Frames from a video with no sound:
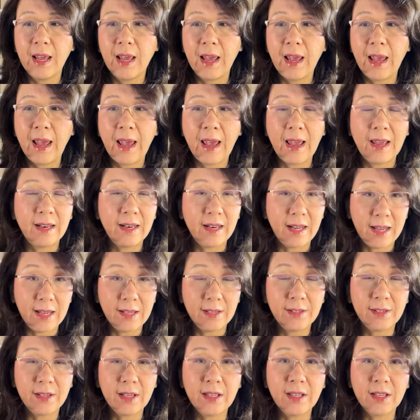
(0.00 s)
and
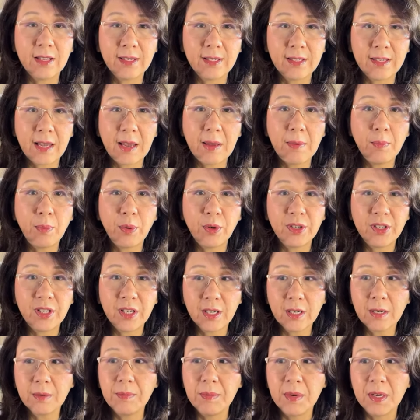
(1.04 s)
is in the same
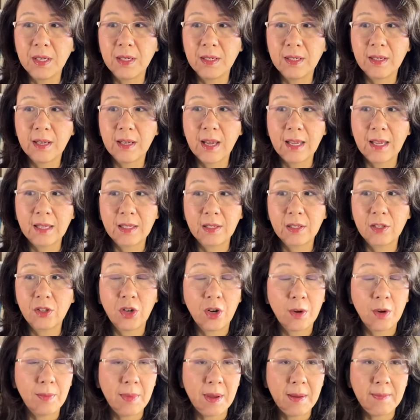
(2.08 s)
predicament as
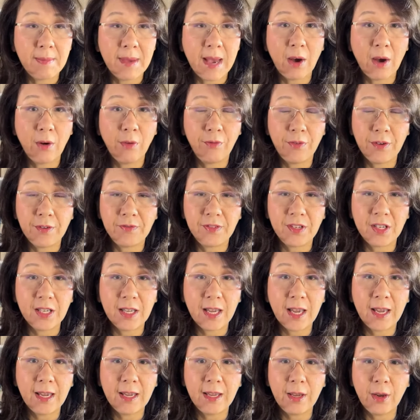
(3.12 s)
Chairman Mao
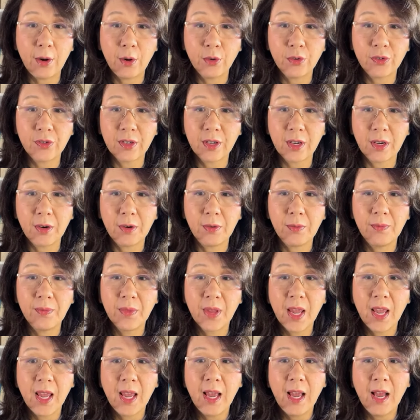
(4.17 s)
58 years ago.
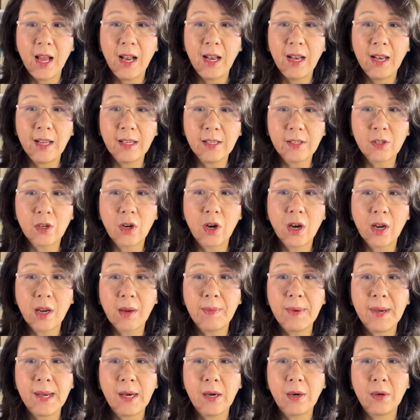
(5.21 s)
Let's talk
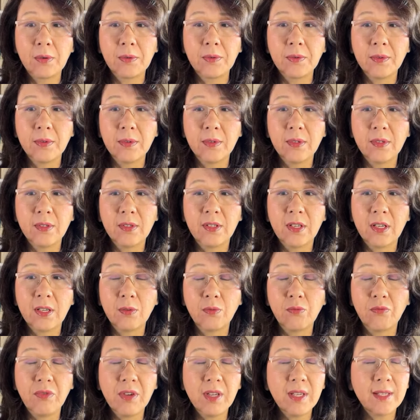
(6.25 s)
about
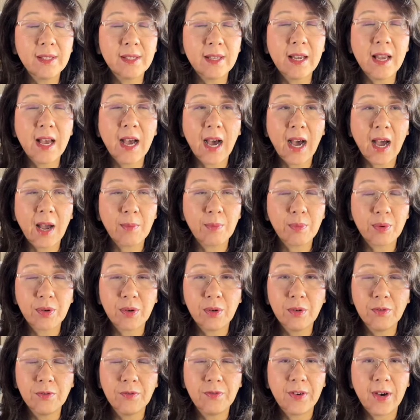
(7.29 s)
the recent
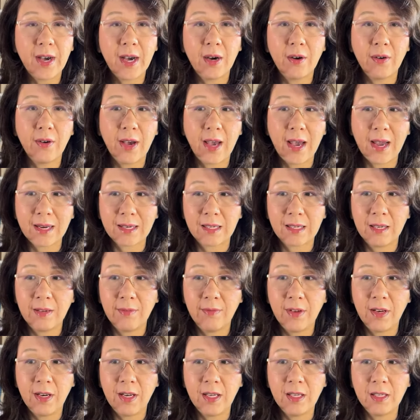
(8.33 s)
high-profile
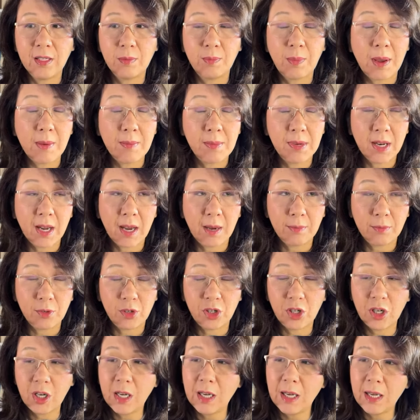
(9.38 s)
activities by Madame
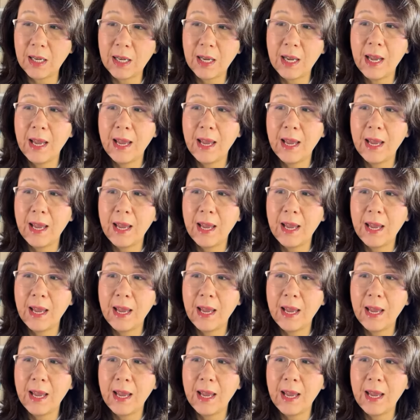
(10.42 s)
Xi